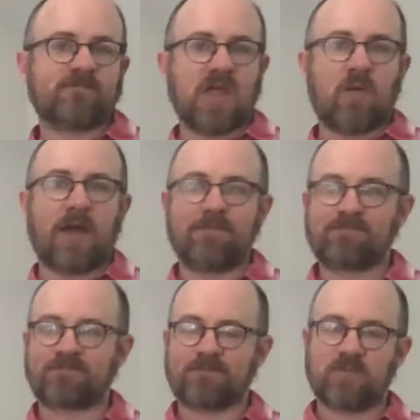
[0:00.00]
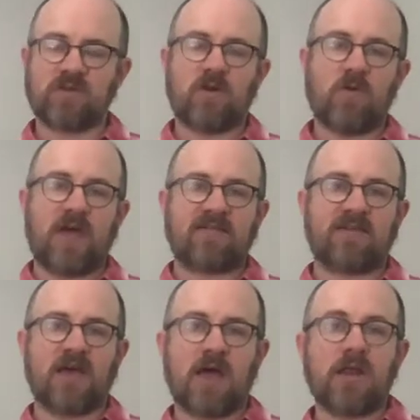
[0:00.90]
Okay? So that's
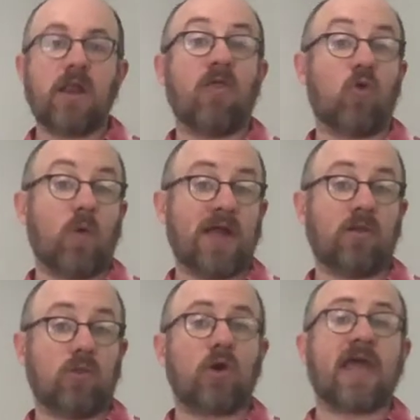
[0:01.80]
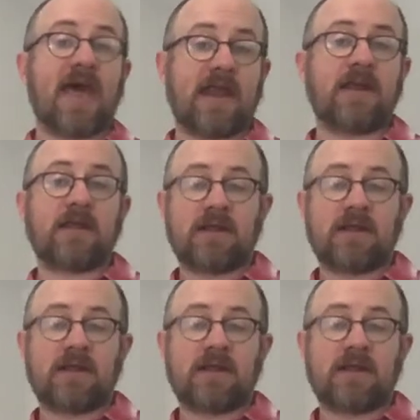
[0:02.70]
another way to look at it.